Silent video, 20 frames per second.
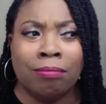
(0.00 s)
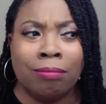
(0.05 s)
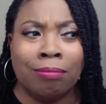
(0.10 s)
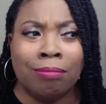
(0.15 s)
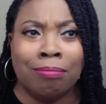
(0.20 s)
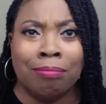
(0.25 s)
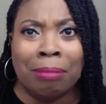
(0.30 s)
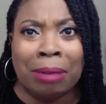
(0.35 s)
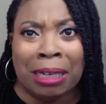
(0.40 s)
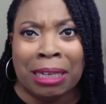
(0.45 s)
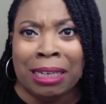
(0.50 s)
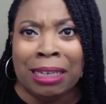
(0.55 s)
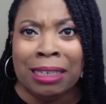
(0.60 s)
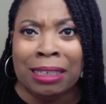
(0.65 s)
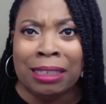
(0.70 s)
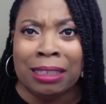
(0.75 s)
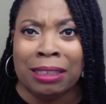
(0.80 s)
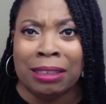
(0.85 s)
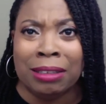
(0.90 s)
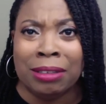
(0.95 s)

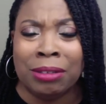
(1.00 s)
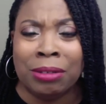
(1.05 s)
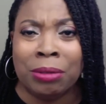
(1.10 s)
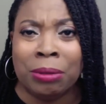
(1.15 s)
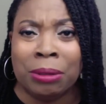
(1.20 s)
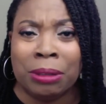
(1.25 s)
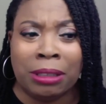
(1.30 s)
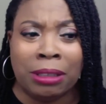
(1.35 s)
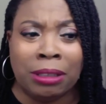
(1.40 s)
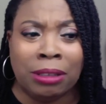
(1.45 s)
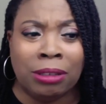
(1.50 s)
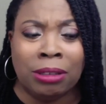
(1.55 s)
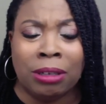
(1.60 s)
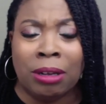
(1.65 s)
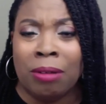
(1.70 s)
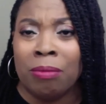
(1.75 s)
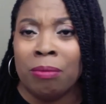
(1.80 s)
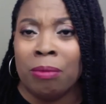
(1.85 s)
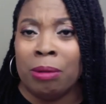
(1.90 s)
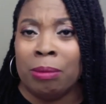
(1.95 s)
mean toward these
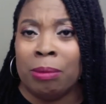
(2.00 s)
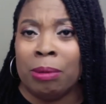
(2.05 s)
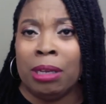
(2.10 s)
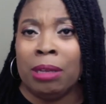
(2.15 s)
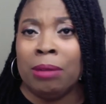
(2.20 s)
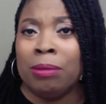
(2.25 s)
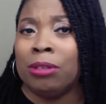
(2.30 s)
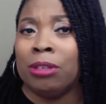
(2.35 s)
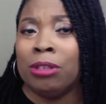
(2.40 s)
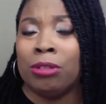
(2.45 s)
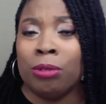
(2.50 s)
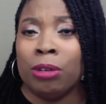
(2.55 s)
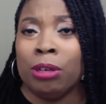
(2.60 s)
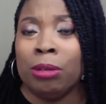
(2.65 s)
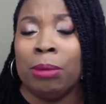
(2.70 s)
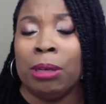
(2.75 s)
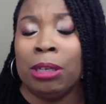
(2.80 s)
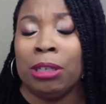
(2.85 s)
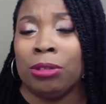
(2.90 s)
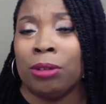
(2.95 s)
young women. He was just really
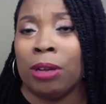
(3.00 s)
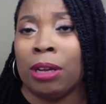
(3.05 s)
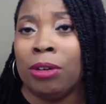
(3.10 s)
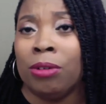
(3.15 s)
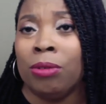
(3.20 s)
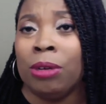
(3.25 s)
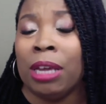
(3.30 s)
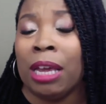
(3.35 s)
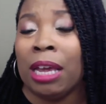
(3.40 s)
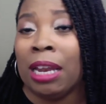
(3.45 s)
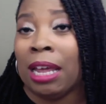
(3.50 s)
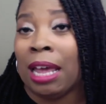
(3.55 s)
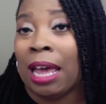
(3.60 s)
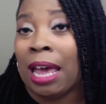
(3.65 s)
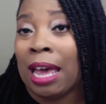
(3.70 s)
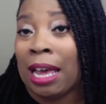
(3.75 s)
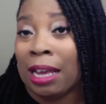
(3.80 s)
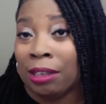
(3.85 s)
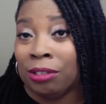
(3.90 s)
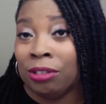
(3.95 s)
mean. So I knew he had an
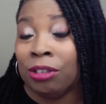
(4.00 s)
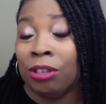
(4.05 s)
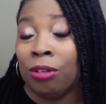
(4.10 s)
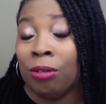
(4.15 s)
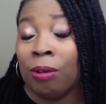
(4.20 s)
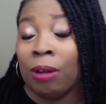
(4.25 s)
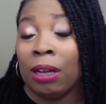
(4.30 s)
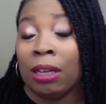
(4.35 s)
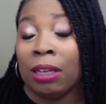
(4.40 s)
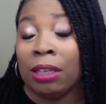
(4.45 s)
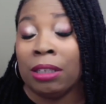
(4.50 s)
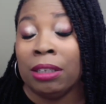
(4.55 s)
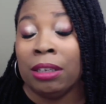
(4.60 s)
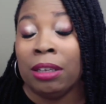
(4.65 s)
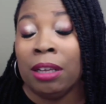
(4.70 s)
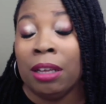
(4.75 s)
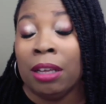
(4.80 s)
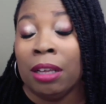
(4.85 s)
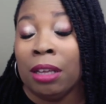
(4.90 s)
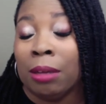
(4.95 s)
axe to grind,
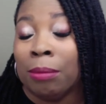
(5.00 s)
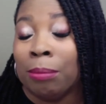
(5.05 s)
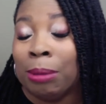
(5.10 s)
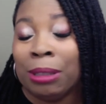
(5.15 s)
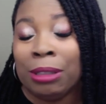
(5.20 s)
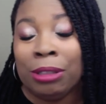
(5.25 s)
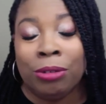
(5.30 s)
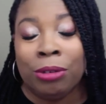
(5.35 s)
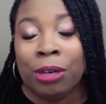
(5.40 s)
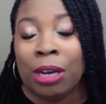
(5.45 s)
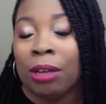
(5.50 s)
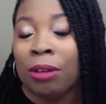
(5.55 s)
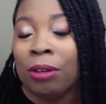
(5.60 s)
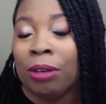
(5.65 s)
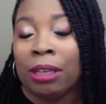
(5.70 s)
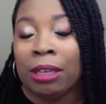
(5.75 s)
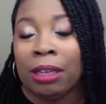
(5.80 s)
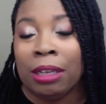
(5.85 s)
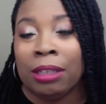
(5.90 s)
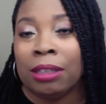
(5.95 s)
but you're not
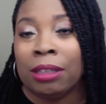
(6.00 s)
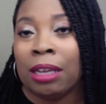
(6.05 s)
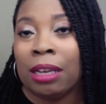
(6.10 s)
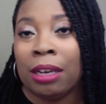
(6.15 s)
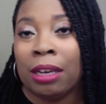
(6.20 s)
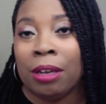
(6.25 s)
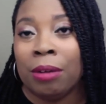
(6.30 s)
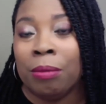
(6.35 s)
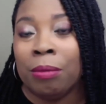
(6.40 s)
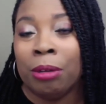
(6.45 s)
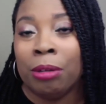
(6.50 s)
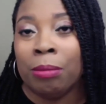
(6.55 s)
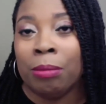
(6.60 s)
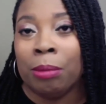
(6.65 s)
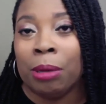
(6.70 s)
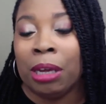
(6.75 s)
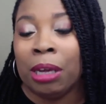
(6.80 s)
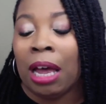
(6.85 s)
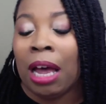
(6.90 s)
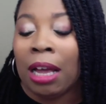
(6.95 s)
going to get that here with
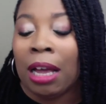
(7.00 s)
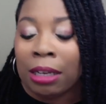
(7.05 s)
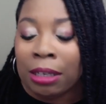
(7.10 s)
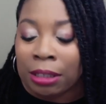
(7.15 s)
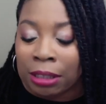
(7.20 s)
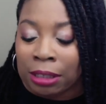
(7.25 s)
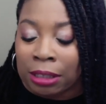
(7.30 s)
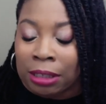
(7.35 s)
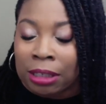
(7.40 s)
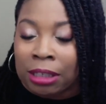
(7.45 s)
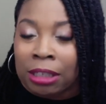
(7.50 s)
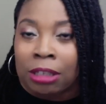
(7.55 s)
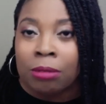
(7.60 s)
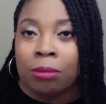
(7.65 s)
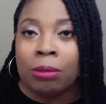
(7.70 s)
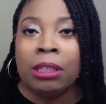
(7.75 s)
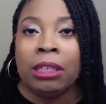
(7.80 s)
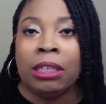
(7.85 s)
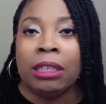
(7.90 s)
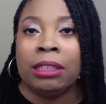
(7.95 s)
me. I
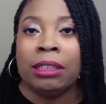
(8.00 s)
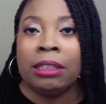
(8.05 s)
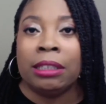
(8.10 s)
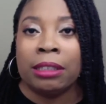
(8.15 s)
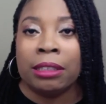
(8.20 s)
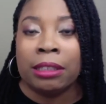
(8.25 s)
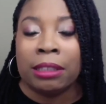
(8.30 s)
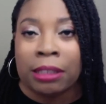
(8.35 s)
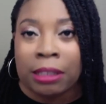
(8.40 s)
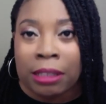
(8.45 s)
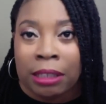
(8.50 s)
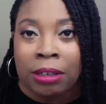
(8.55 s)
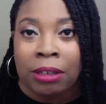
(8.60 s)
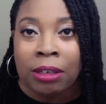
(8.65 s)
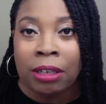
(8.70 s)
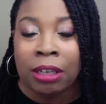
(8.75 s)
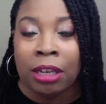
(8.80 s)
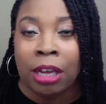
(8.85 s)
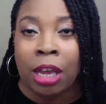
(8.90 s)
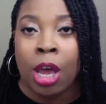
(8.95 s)
literally and
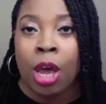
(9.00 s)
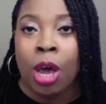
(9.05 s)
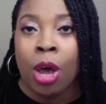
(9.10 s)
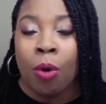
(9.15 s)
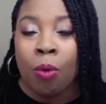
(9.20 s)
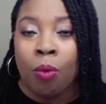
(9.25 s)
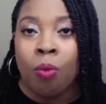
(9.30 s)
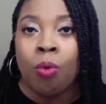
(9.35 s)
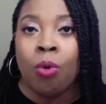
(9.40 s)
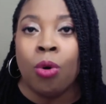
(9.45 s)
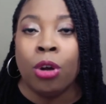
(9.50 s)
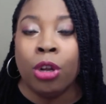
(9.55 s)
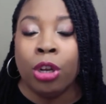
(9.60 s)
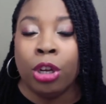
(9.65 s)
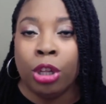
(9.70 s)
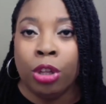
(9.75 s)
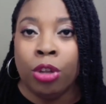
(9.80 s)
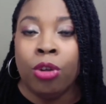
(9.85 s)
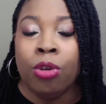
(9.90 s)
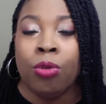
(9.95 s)
sincerely want
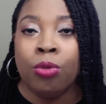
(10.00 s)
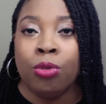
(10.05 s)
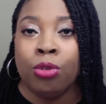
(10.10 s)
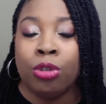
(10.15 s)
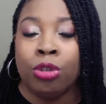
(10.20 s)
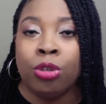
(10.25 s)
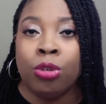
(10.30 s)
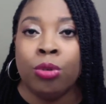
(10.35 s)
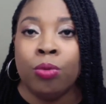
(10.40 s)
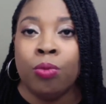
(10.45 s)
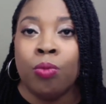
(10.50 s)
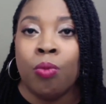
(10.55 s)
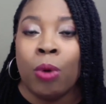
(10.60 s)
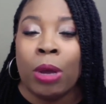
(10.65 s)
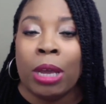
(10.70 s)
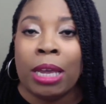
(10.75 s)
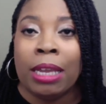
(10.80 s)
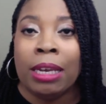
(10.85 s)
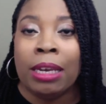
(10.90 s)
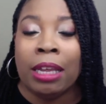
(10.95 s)
you to
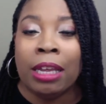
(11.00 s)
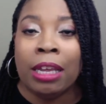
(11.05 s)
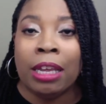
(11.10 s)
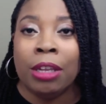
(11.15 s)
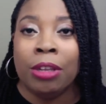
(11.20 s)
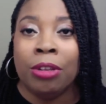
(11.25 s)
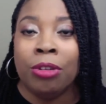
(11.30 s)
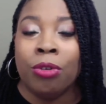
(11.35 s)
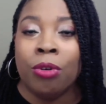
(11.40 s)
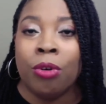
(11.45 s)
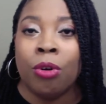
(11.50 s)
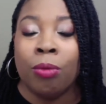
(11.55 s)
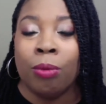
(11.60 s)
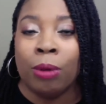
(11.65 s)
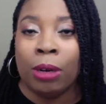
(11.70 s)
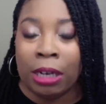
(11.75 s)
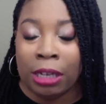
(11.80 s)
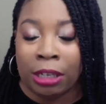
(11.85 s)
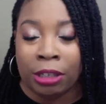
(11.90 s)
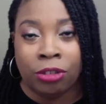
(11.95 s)
win in your
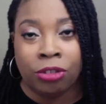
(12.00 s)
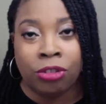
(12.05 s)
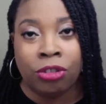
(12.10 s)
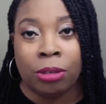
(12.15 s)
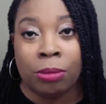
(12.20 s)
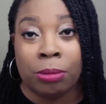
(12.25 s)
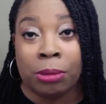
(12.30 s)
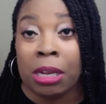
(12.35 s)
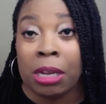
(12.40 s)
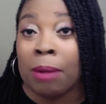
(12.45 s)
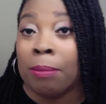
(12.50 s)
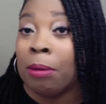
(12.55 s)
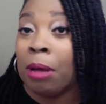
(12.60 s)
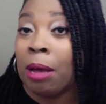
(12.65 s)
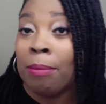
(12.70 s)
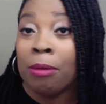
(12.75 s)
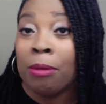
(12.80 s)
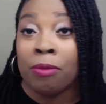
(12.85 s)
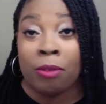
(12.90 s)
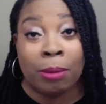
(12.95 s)
relationships. I'm
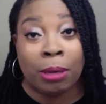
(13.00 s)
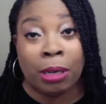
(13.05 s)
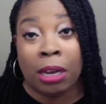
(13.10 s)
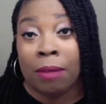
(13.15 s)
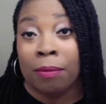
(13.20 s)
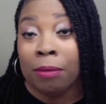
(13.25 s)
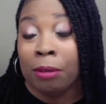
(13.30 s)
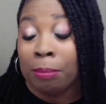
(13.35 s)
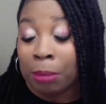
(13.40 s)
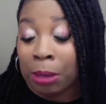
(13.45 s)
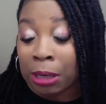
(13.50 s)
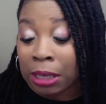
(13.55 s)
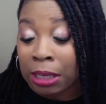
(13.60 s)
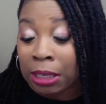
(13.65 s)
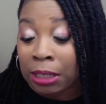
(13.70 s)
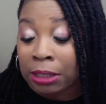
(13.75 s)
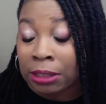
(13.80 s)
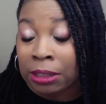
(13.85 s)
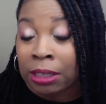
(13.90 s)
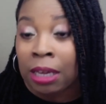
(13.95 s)
coming from a loving
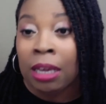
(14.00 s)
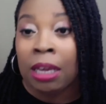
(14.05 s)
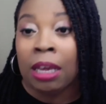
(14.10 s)
place.